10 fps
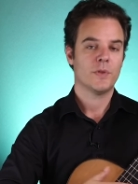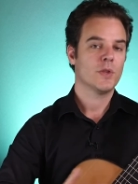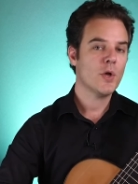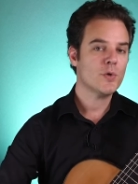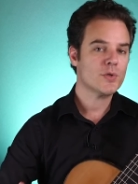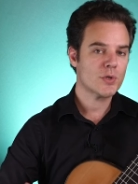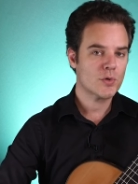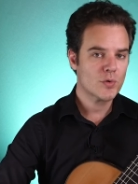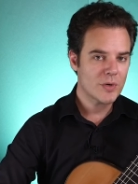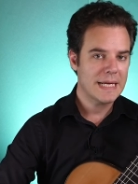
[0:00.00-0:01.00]

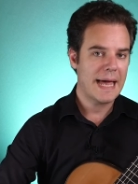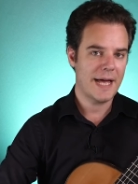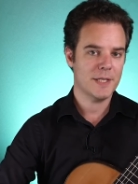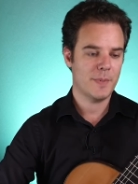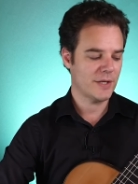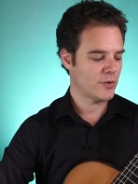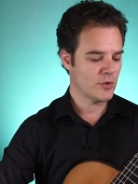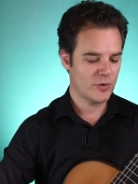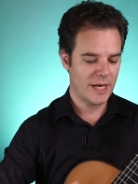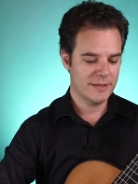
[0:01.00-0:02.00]
Those three aspects, so
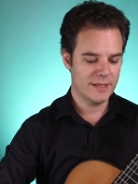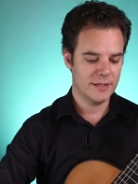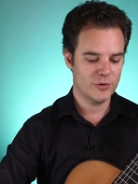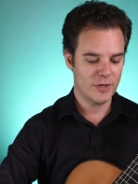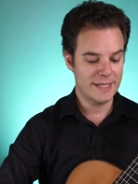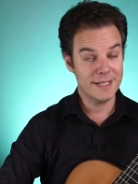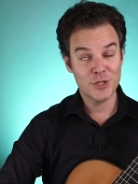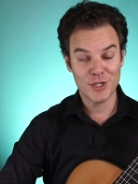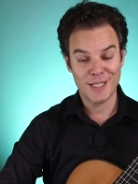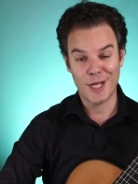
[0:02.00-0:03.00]
transi
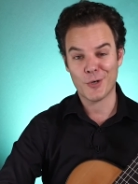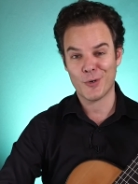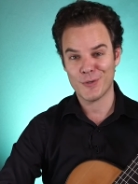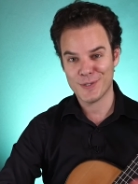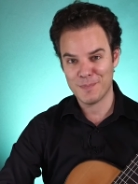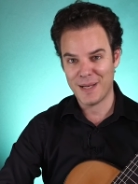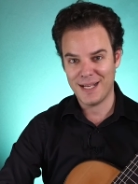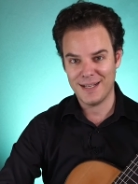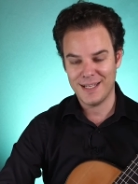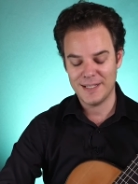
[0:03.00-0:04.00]
transitioning across the
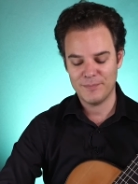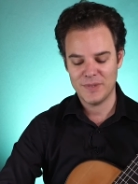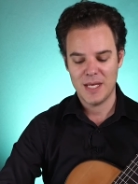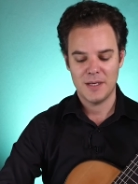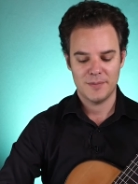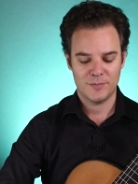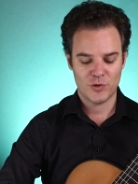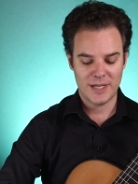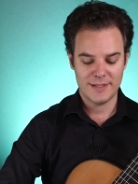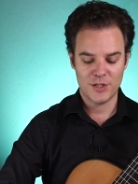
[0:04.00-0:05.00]
bar line,
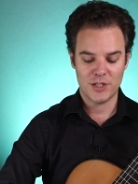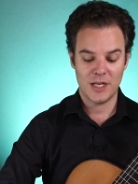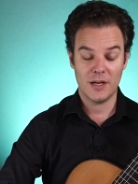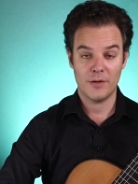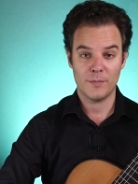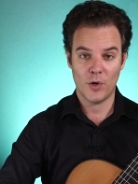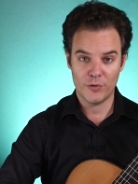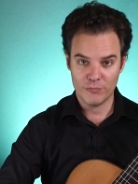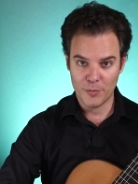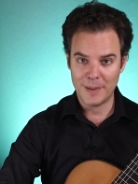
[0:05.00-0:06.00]
transitioning
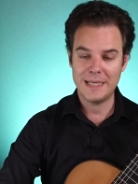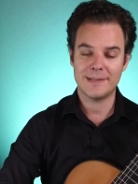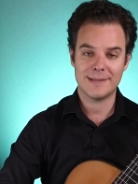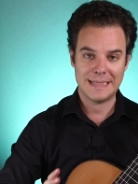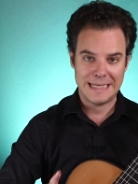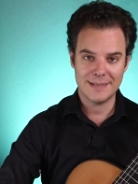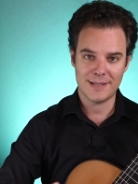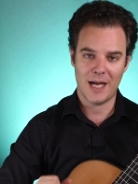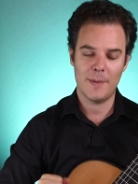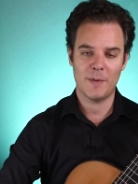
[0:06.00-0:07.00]
on repeats in
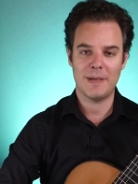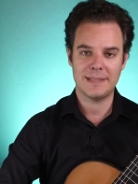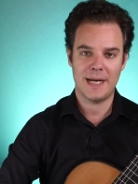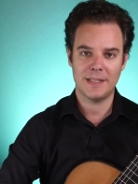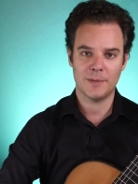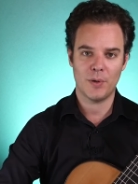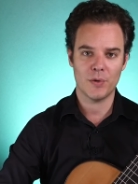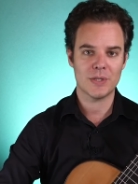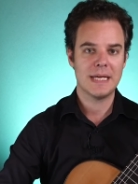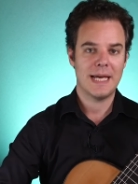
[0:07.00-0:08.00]
time and maintaining the
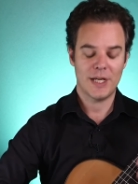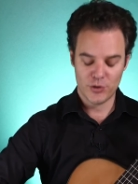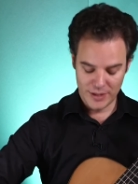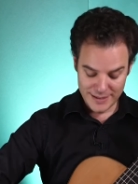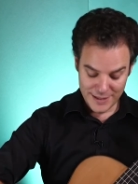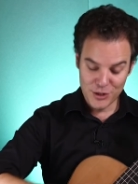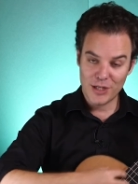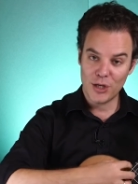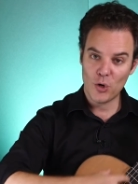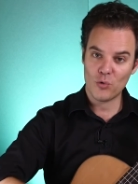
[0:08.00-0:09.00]
pulse, and
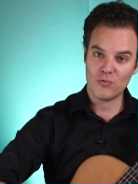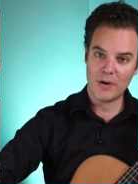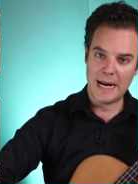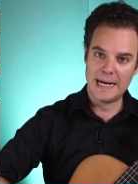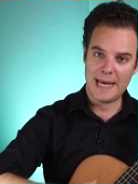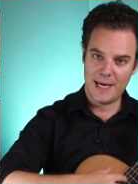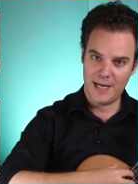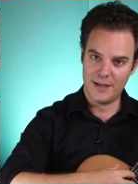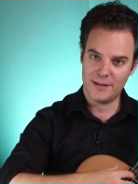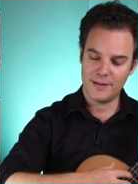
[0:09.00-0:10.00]
transitioning your right
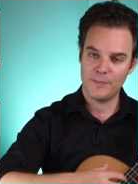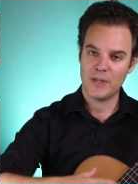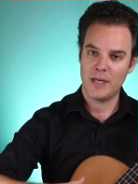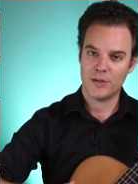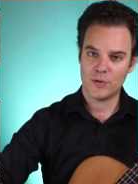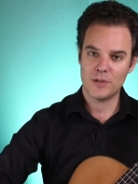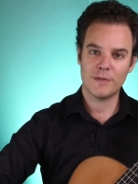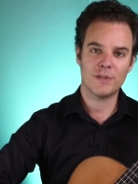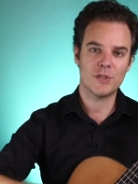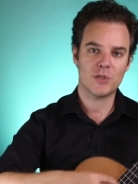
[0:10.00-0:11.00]
hand through
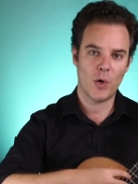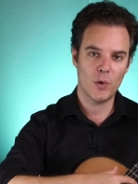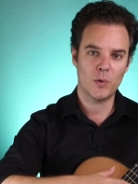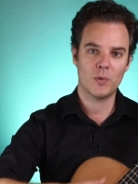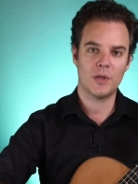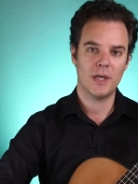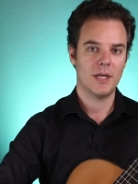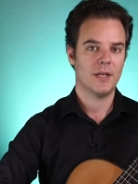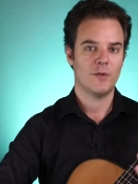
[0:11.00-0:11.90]
different tone